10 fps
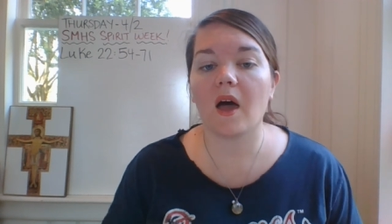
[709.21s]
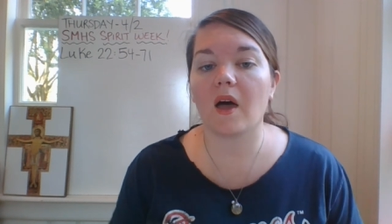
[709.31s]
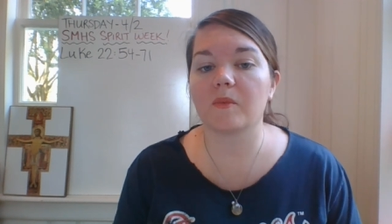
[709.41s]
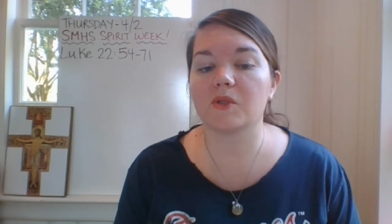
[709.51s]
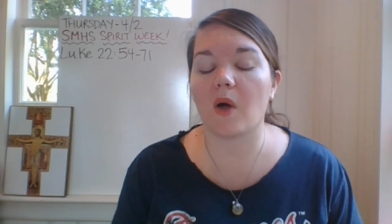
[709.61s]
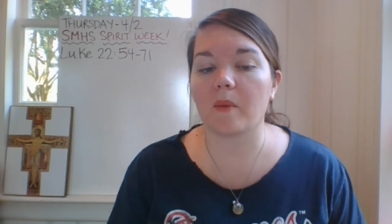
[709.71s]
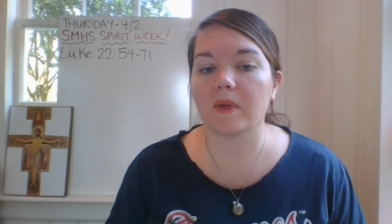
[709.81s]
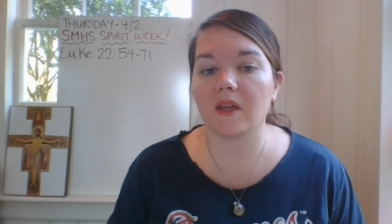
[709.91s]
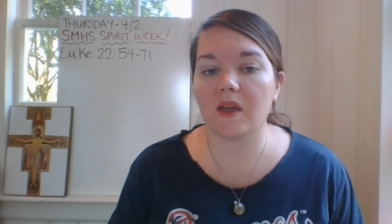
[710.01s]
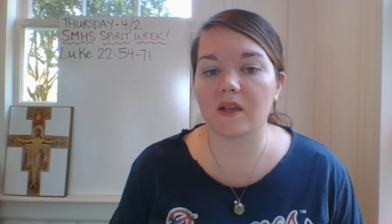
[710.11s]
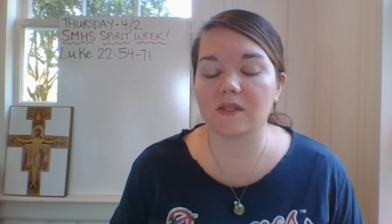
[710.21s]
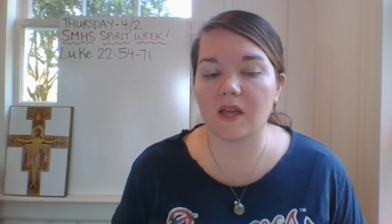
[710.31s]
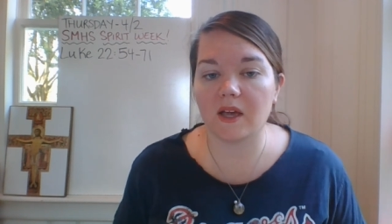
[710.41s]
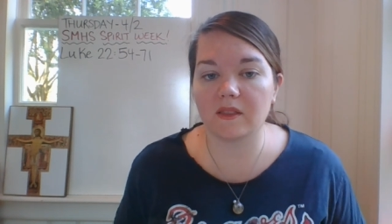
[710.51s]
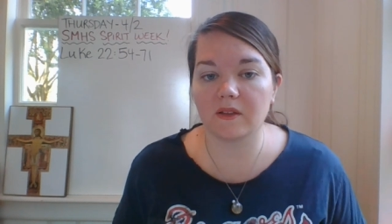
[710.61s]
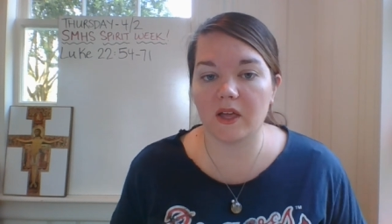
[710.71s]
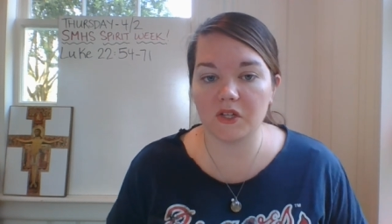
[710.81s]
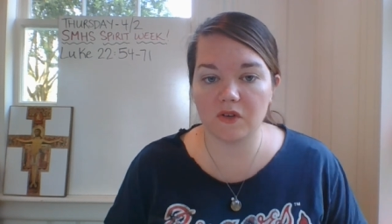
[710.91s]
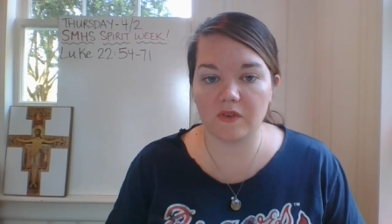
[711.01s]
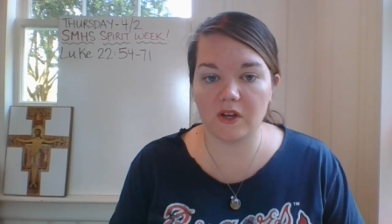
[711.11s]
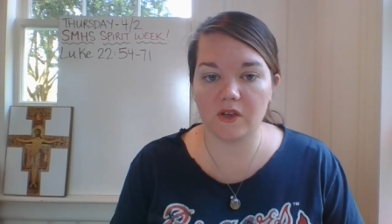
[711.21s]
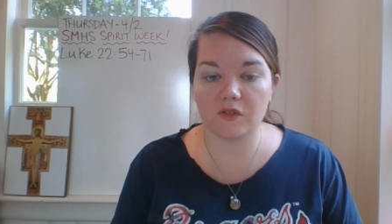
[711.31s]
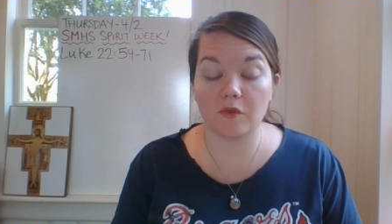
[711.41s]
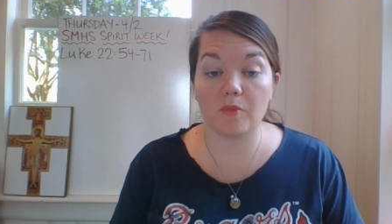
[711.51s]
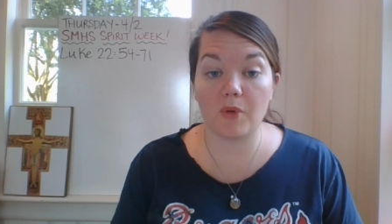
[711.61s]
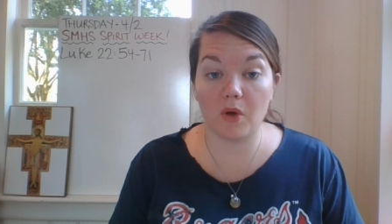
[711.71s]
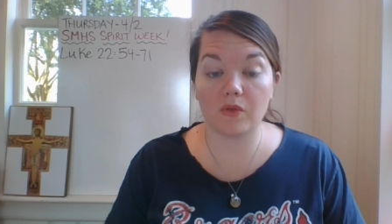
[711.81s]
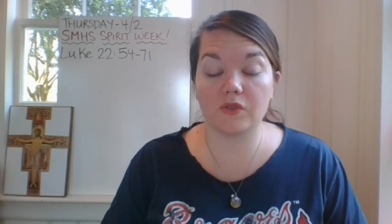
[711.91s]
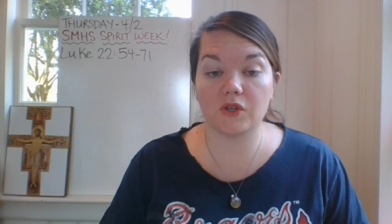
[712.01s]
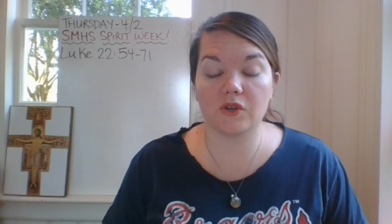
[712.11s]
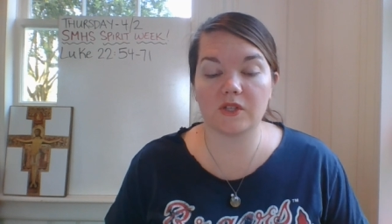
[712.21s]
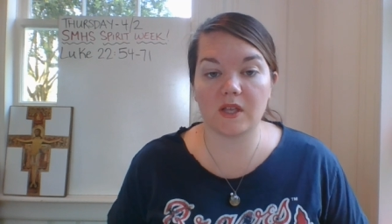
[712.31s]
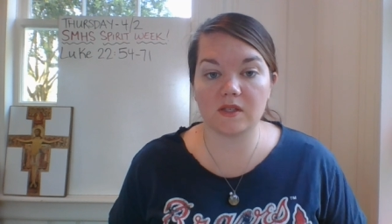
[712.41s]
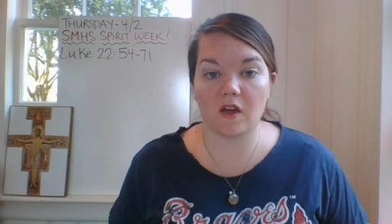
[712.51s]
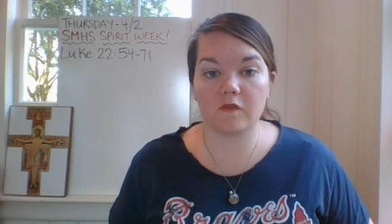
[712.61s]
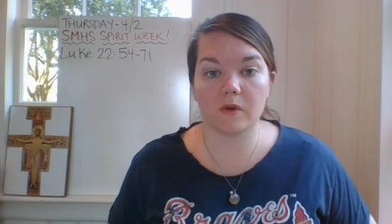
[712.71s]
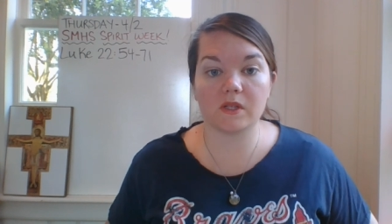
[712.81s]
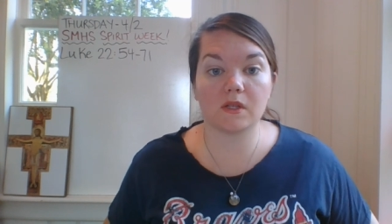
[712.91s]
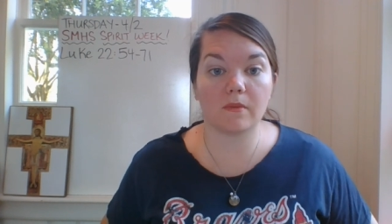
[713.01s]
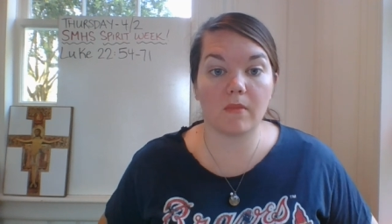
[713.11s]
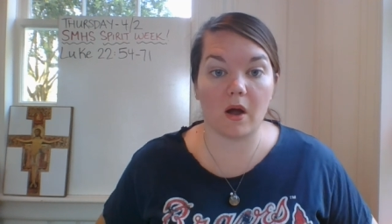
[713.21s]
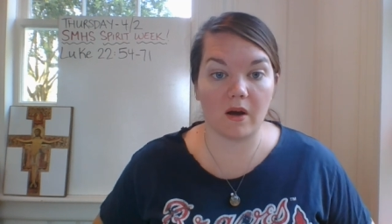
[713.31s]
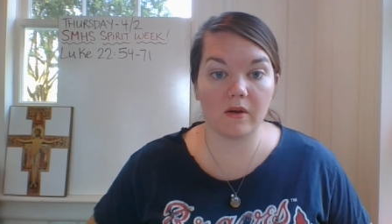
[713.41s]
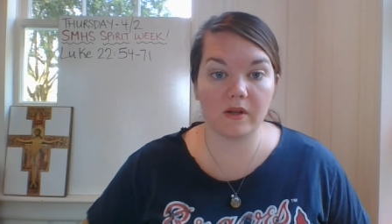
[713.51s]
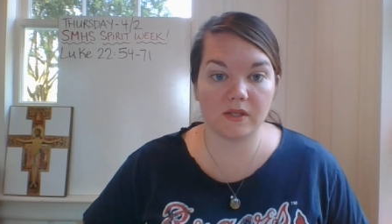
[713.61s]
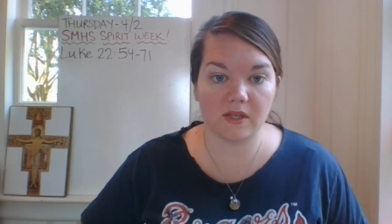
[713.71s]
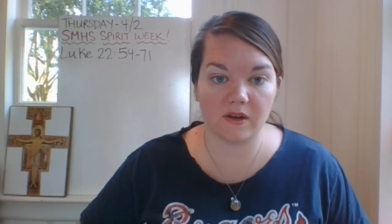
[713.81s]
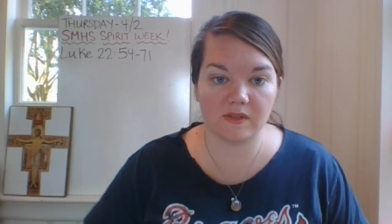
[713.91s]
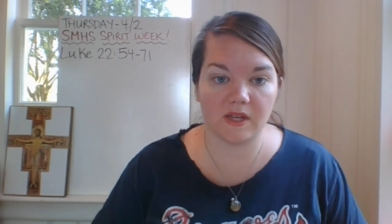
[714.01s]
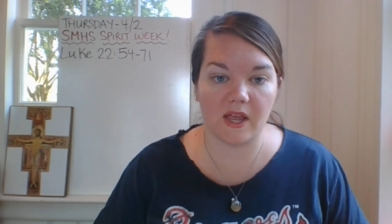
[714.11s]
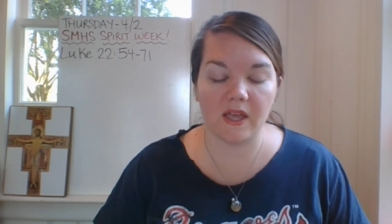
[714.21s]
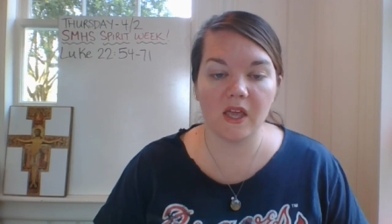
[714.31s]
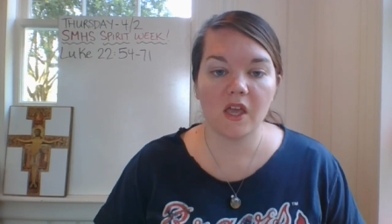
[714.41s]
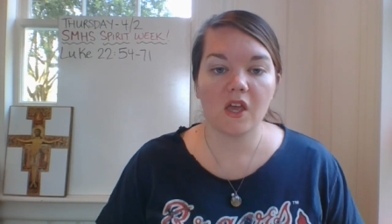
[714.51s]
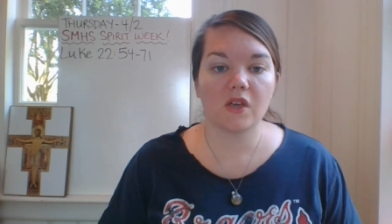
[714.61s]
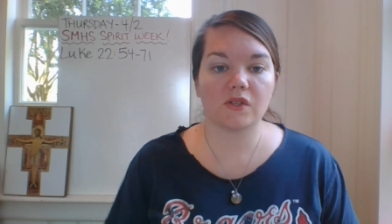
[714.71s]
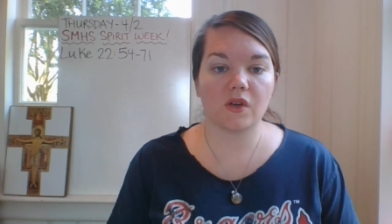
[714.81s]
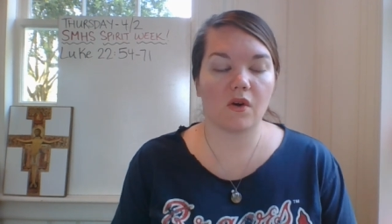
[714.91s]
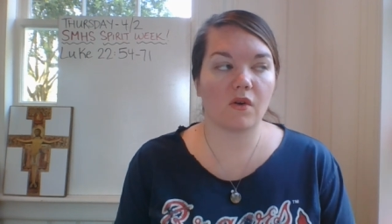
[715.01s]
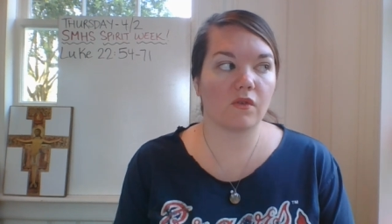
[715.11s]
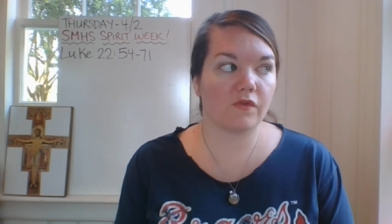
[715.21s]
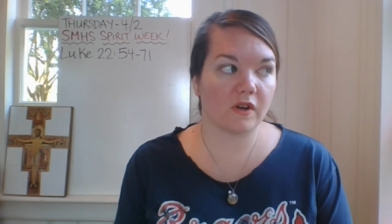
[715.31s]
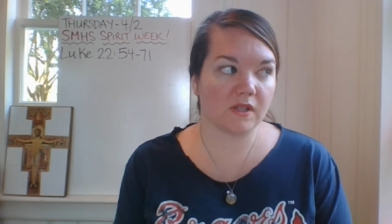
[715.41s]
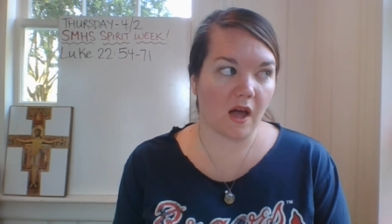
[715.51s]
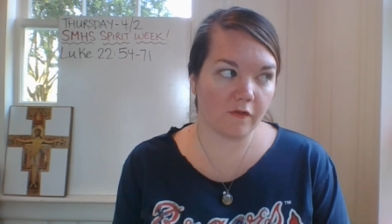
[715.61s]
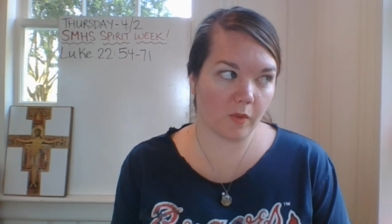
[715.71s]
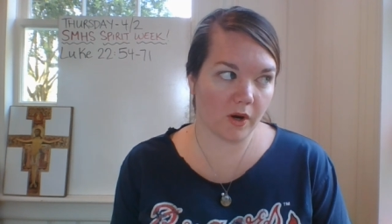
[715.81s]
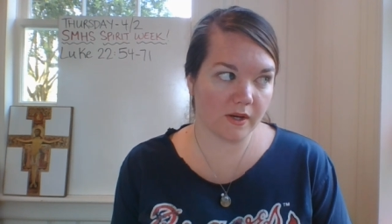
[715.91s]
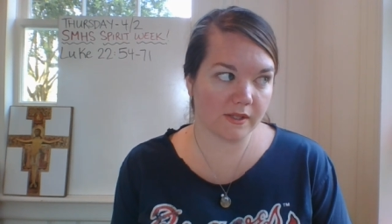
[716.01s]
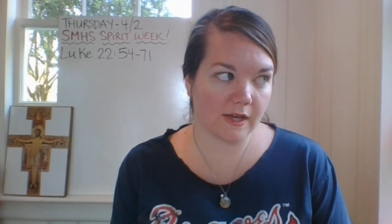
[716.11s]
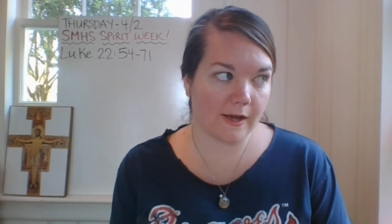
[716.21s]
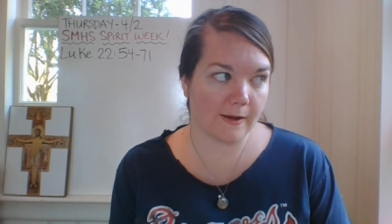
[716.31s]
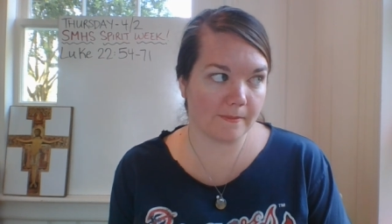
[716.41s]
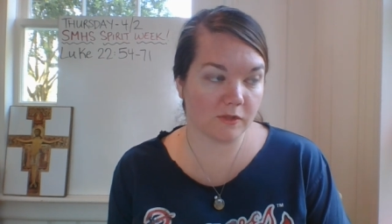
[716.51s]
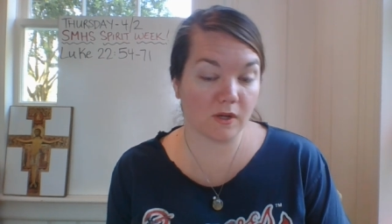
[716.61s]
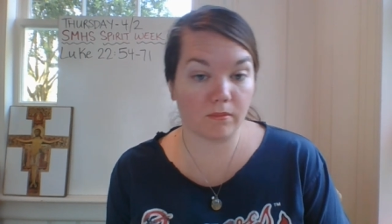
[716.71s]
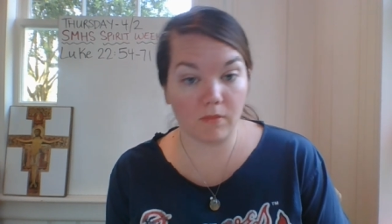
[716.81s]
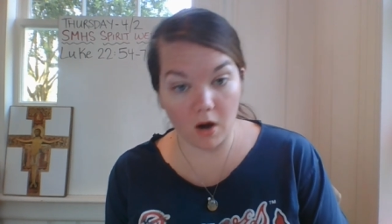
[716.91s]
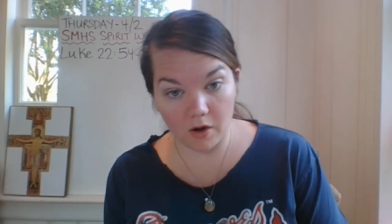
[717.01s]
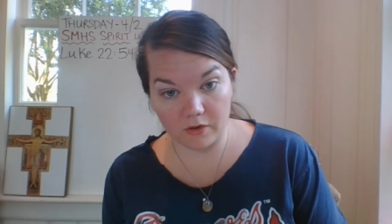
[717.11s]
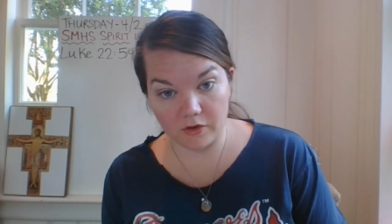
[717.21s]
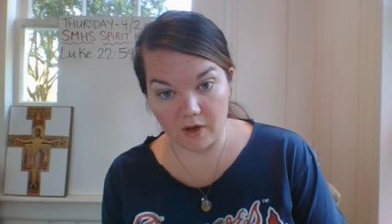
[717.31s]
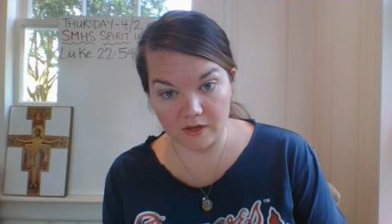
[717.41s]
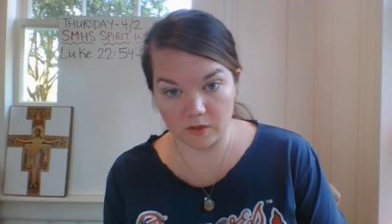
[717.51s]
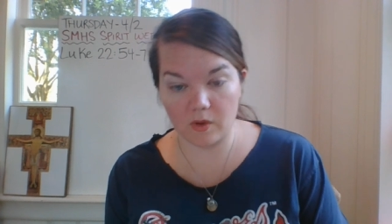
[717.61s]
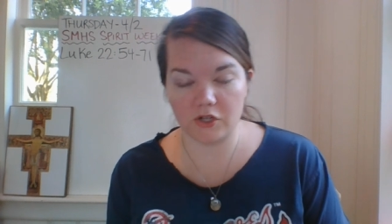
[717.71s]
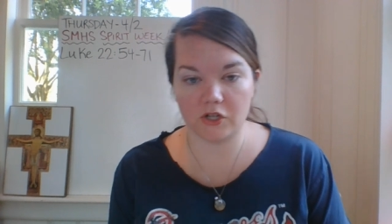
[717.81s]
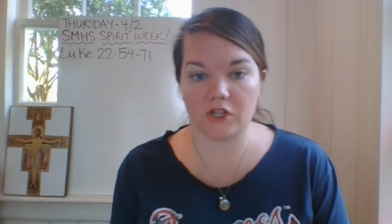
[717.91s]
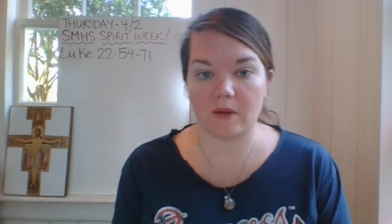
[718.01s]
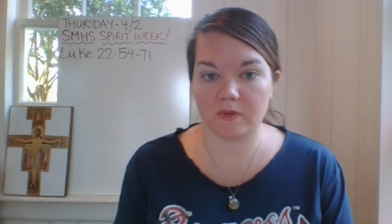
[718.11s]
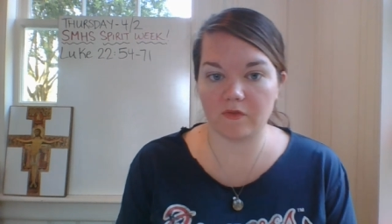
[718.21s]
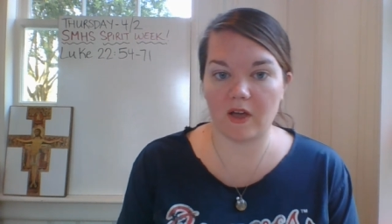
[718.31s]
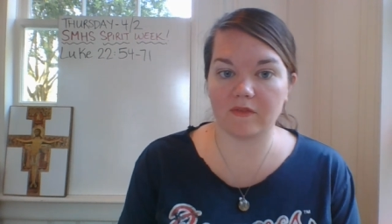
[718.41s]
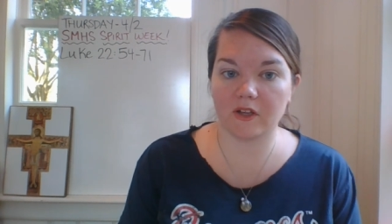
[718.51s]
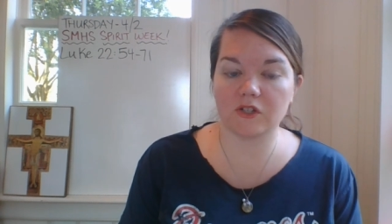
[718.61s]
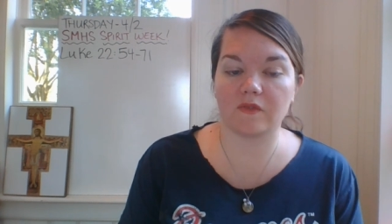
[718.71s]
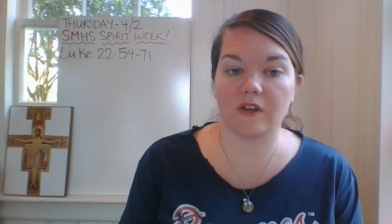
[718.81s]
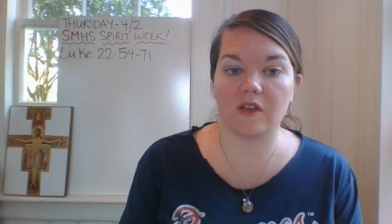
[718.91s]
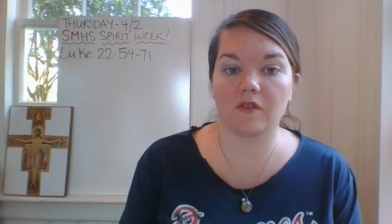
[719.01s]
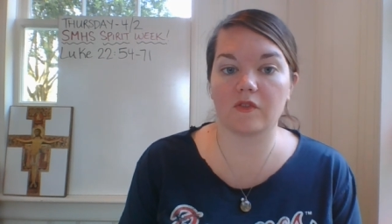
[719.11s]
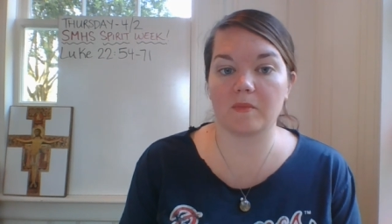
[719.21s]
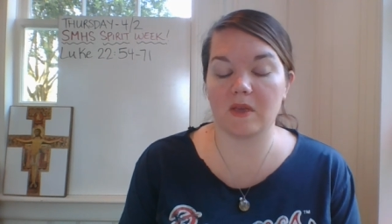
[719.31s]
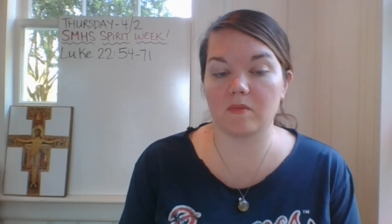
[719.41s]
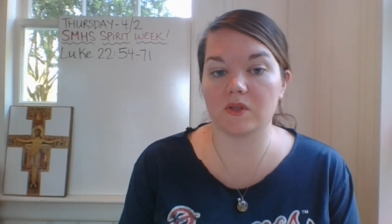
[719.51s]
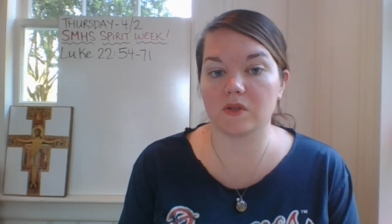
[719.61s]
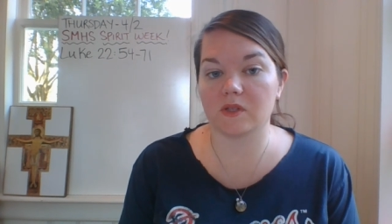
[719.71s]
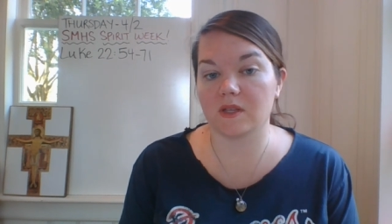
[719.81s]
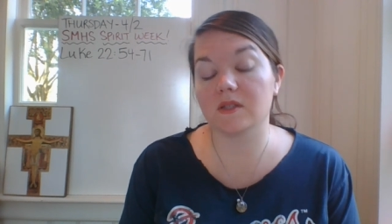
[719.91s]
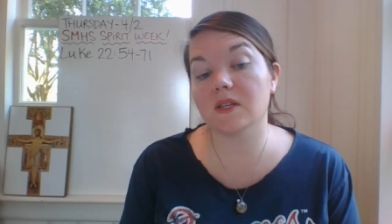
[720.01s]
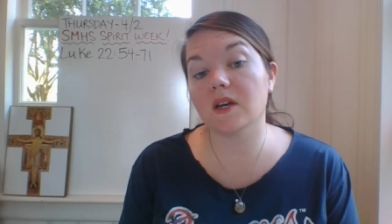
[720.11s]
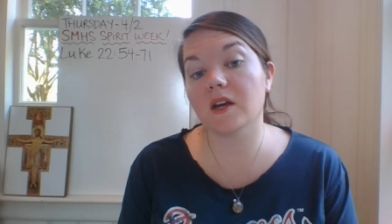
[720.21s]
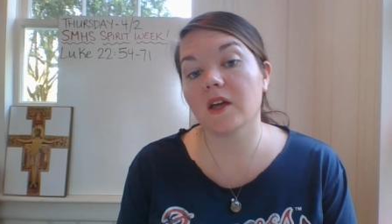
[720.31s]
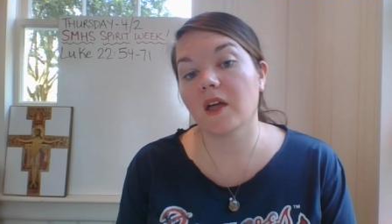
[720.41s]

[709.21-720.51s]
Um, so I'm going to assign the lecture videos for both juniors and sophomores tomorrow instead of today. So for sophomores, um, tomorrow you guys will watch your Chapter 5 lecture video from me and Mr. St. Cyr.